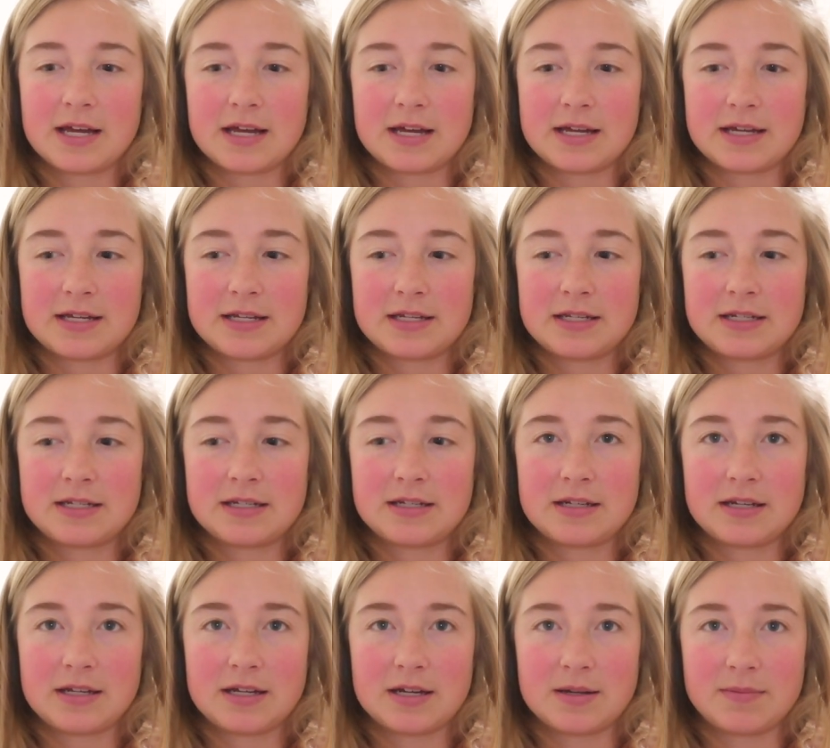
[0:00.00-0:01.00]

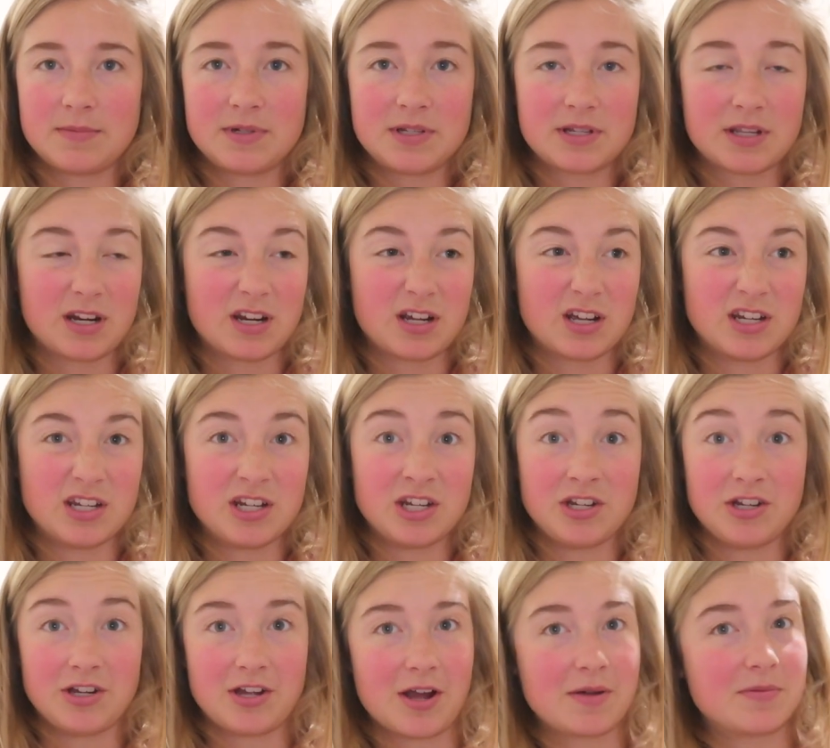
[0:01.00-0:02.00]
And I'm just gonna
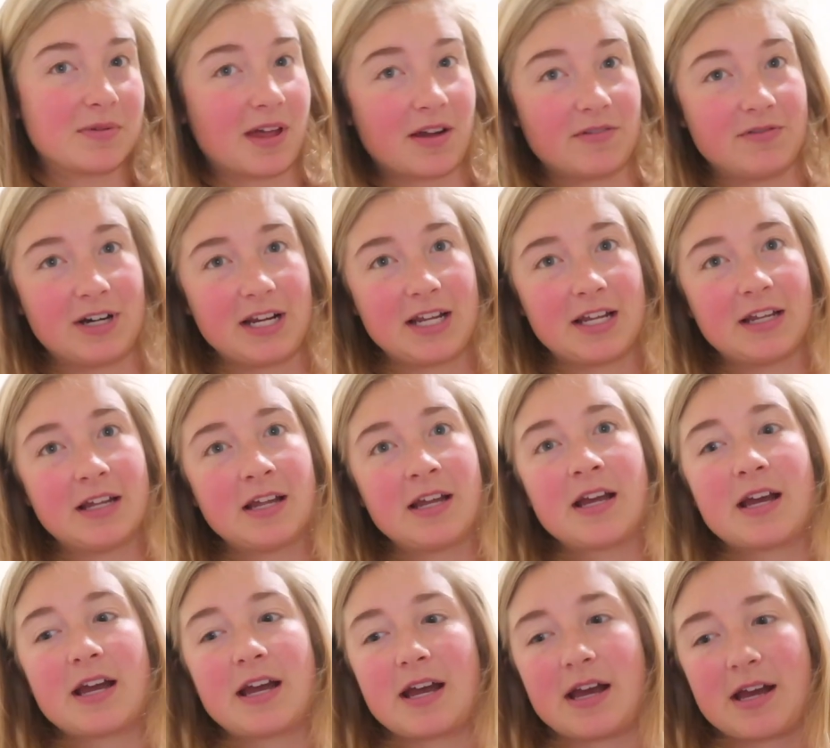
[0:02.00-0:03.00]
continue going with that, really.
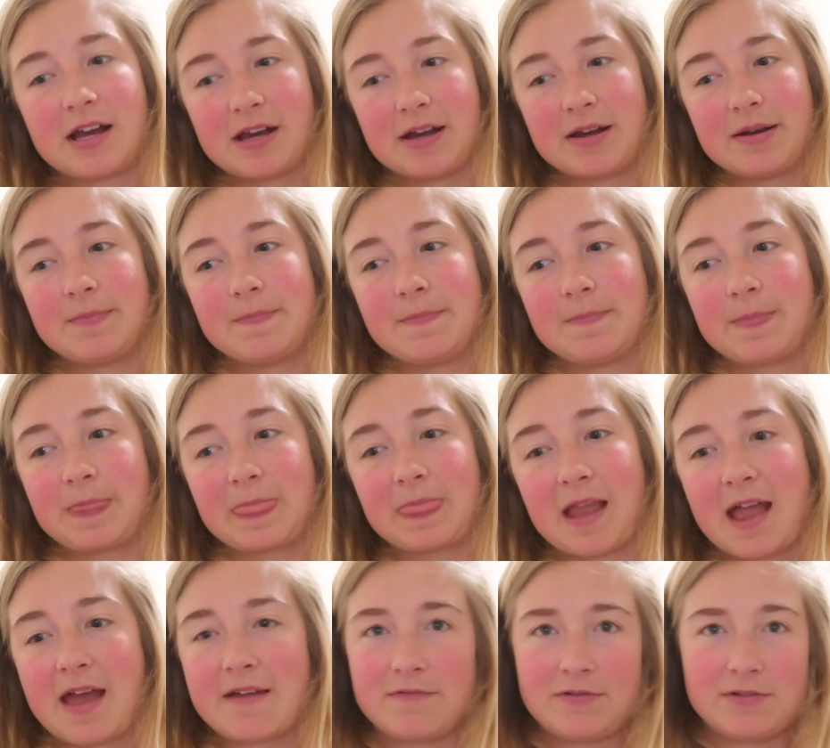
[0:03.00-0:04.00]
I
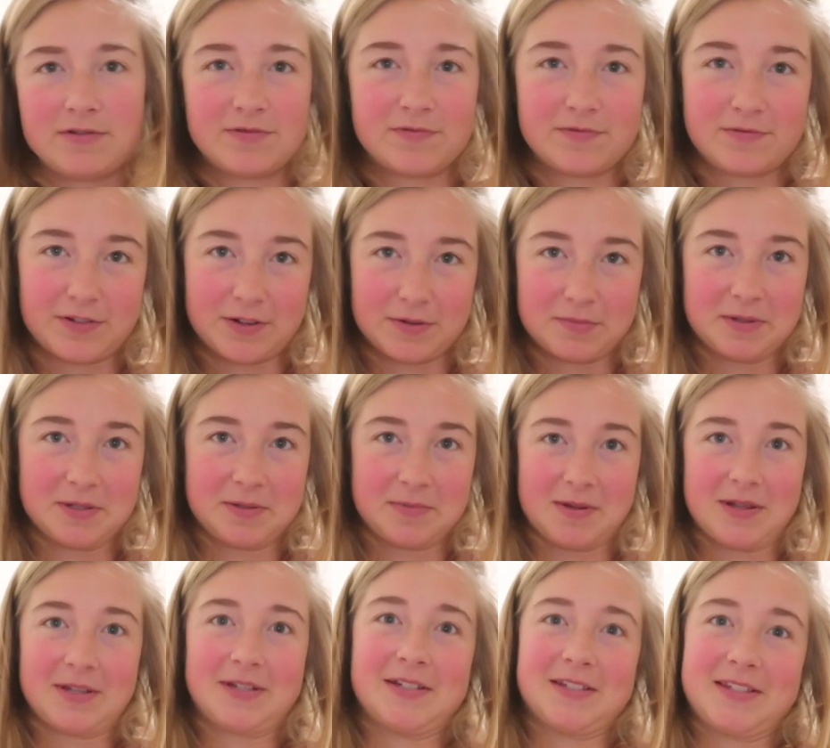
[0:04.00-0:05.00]
haven't filmed as
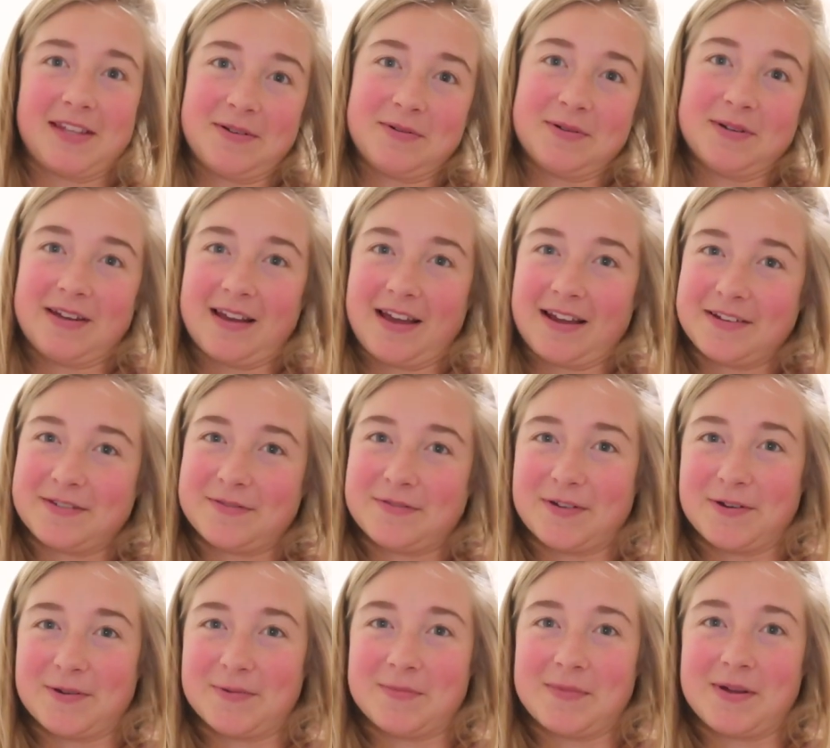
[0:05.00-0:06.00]
much as I would like to
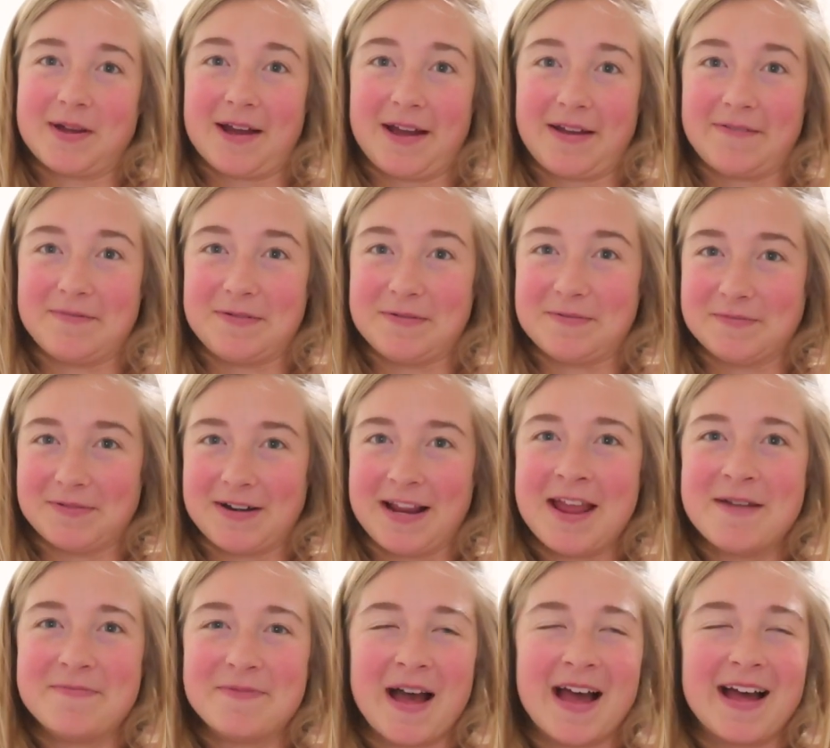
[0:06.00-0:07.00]
film. I've been
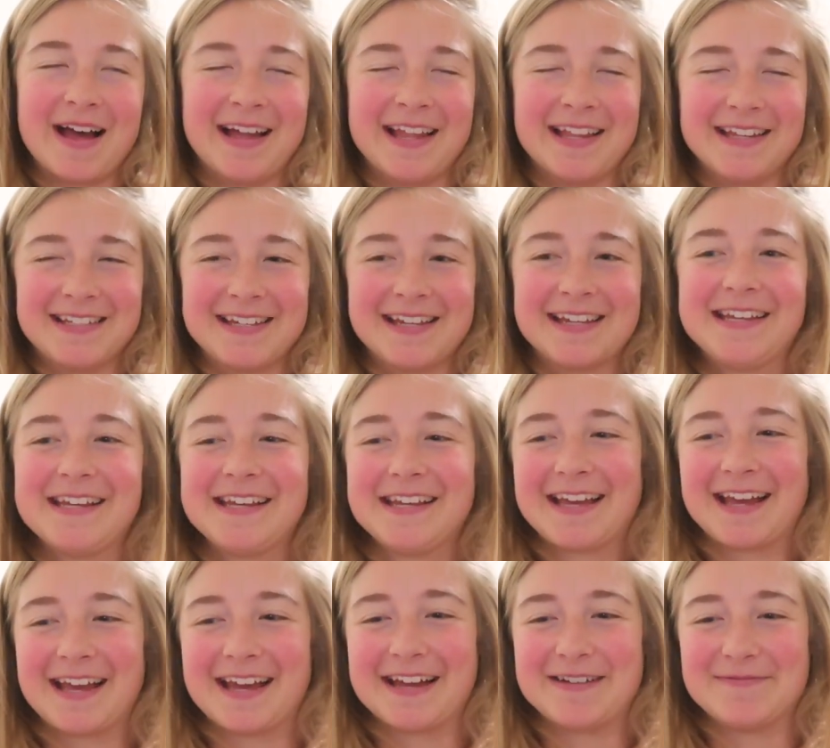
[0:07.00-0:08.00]
really bad
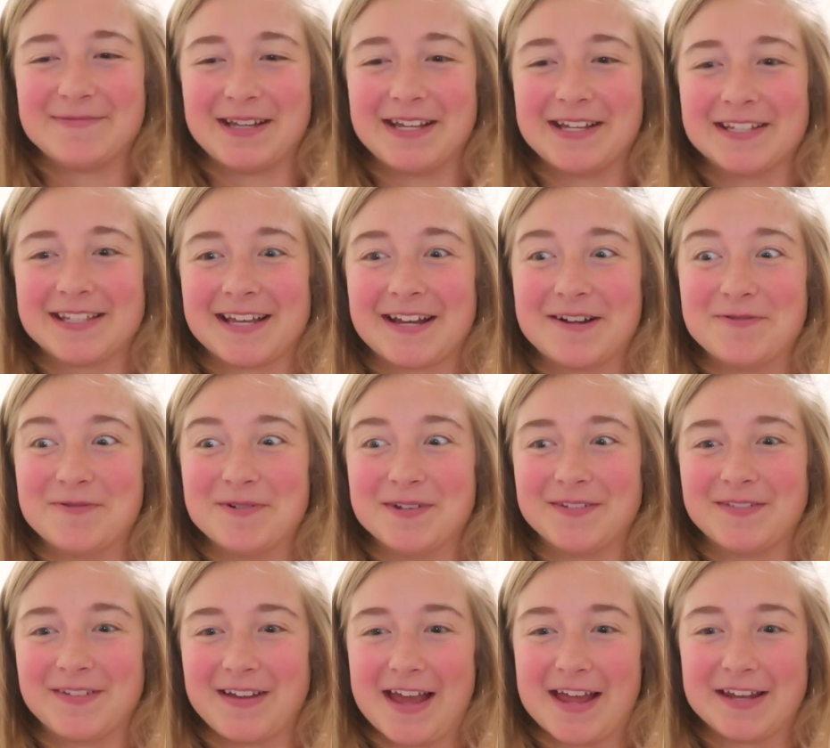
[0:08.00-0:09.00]
because I
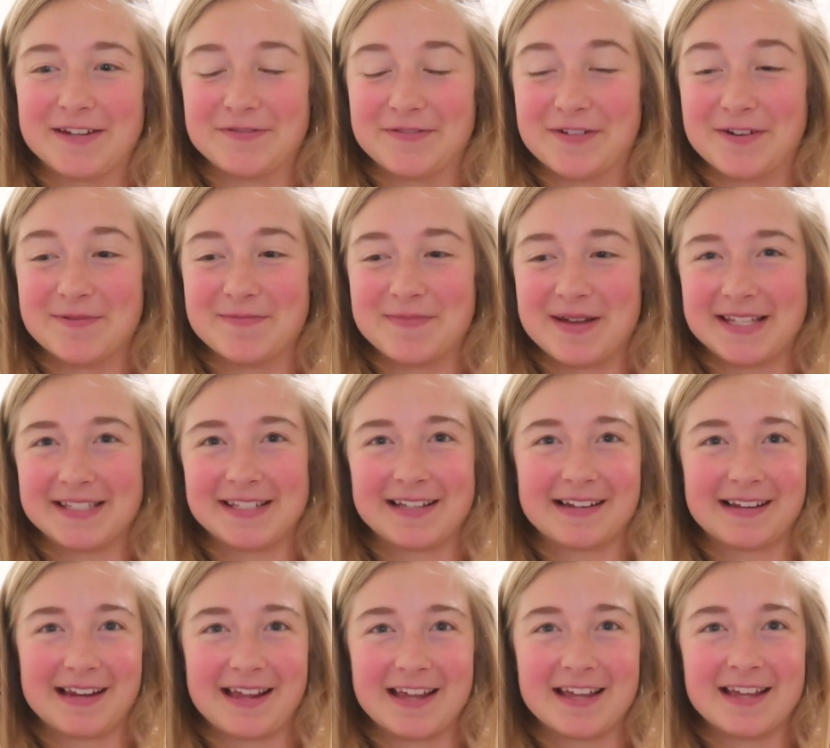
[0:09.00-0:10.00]
always forget to film,
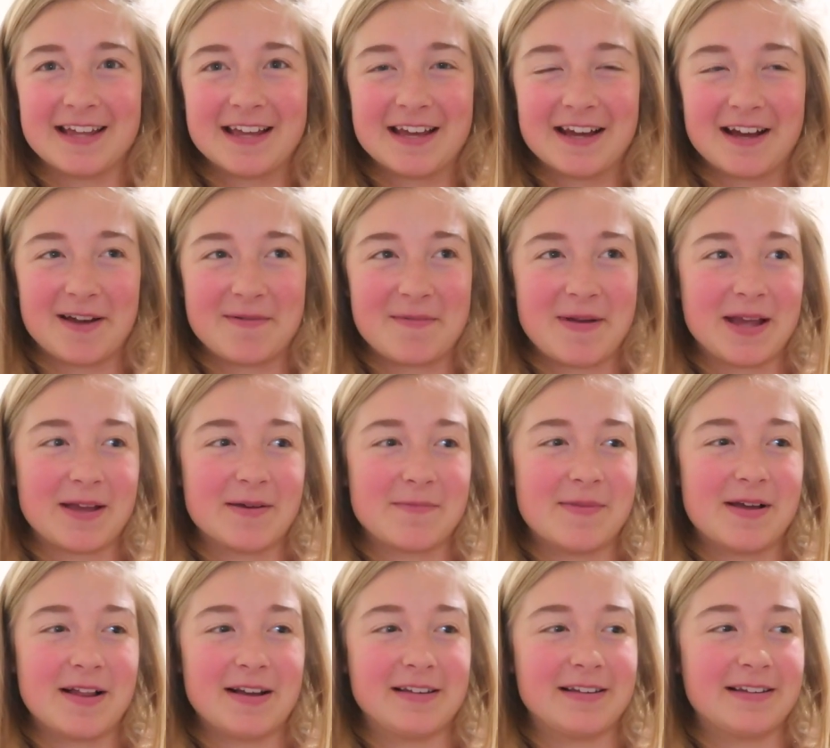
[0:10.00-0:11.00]
basically. I make a
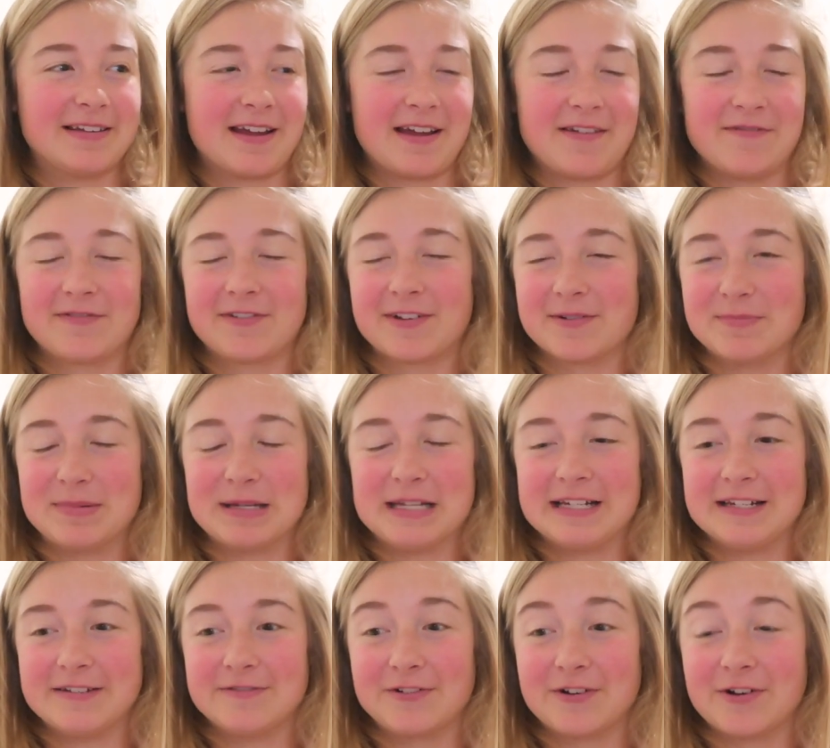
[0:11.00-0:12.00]
meal and I've
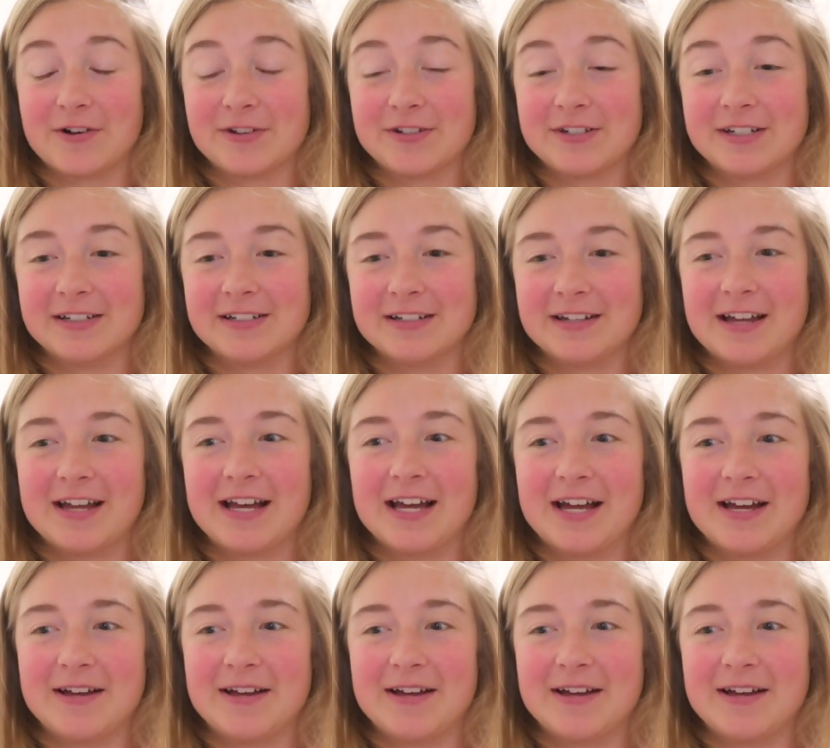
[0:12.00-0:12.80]
completely forgotten.